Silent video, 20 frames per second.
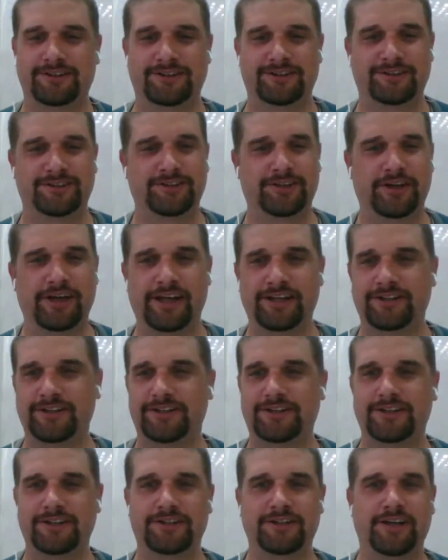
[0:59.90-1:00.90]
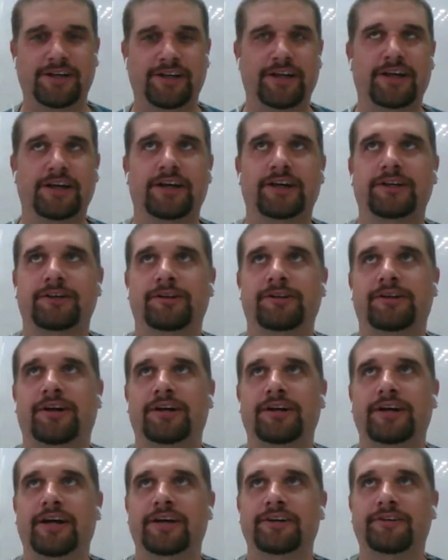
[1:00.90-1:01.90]
so it's just like
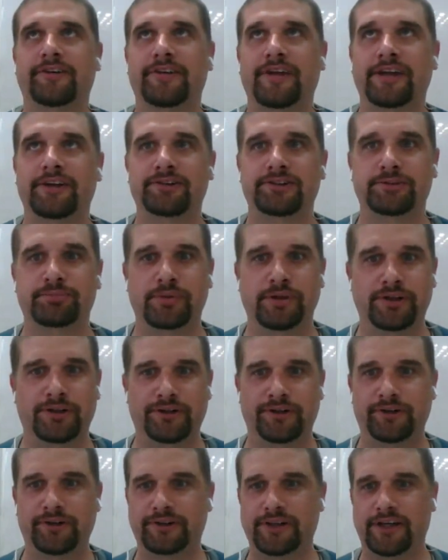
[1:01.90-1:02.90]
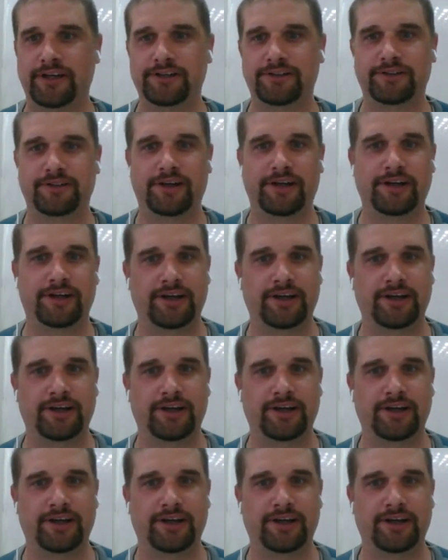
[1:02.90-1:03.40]
talking as a native speaker. It's like